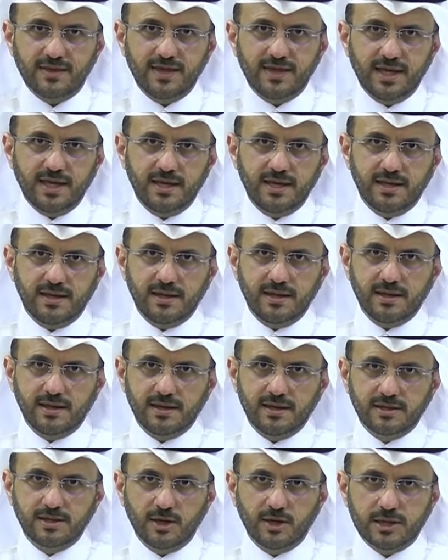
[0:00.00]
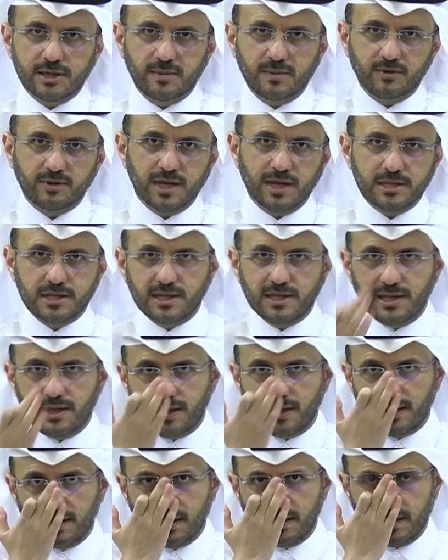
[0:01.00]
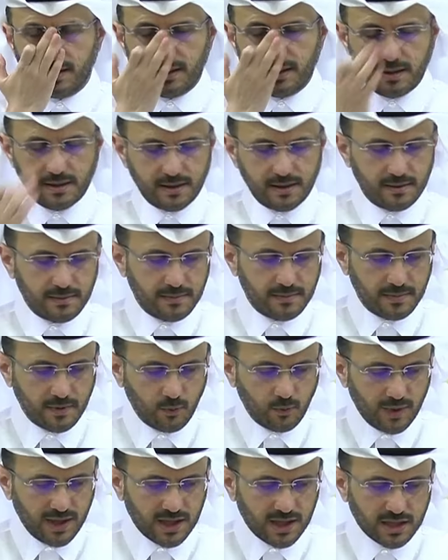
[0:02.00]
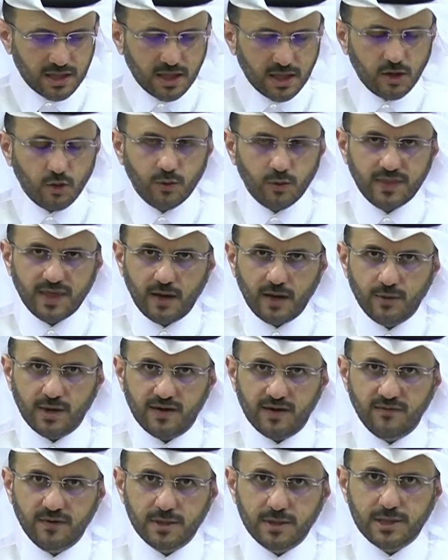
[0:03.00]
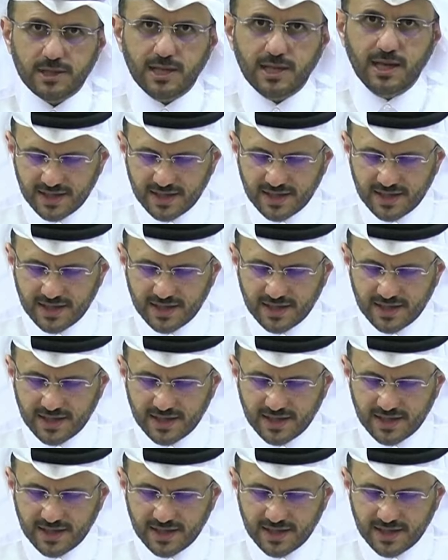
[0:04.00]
the talks about Gaza, we continue with our efforts.